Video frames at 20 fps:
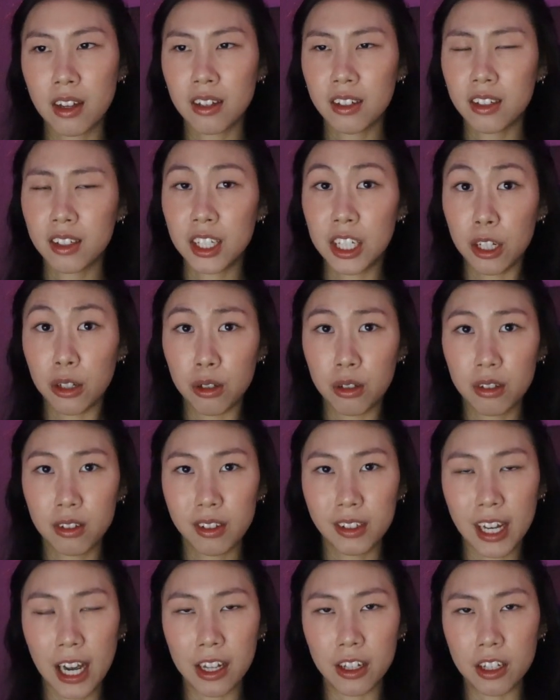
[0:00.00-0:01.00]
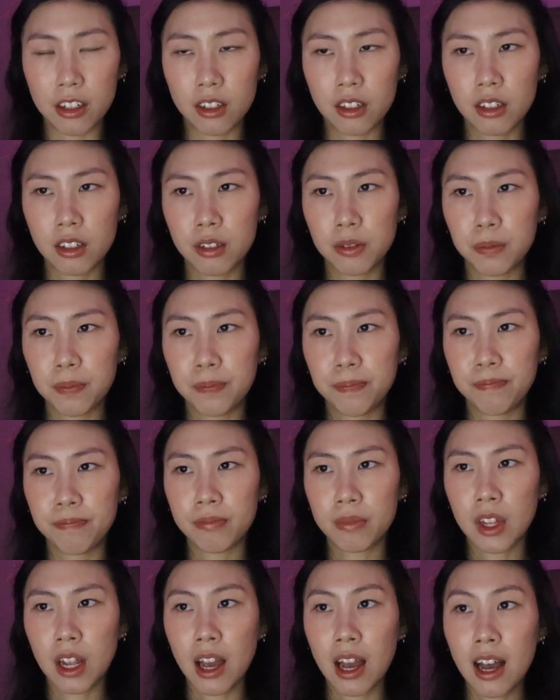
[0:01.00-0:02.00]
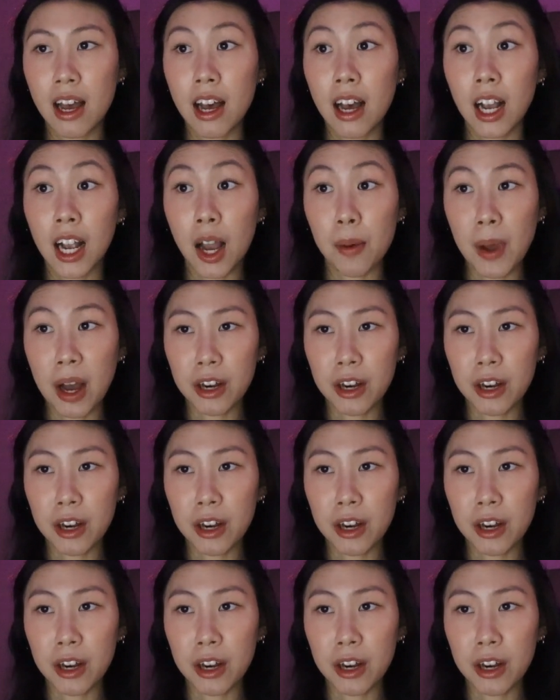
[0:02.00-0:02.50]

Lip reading: Still silence. Come